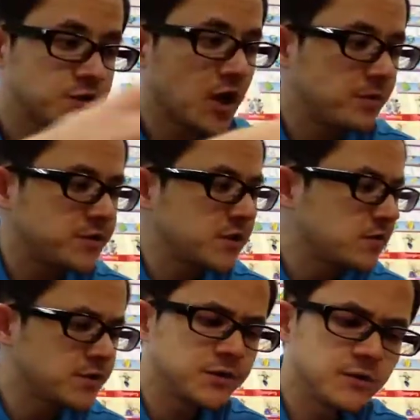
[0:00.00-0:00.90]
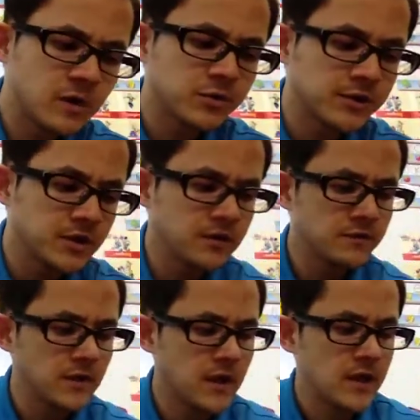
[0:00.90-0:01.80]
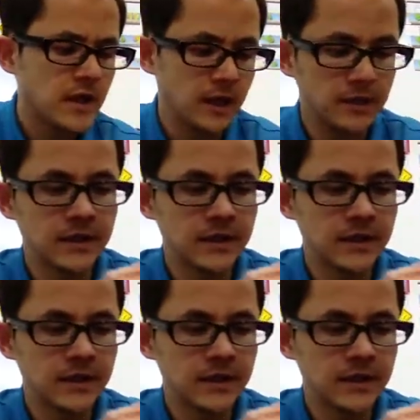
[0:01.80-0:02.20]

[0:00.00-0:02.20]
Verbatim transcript: Top Series two, I believe. And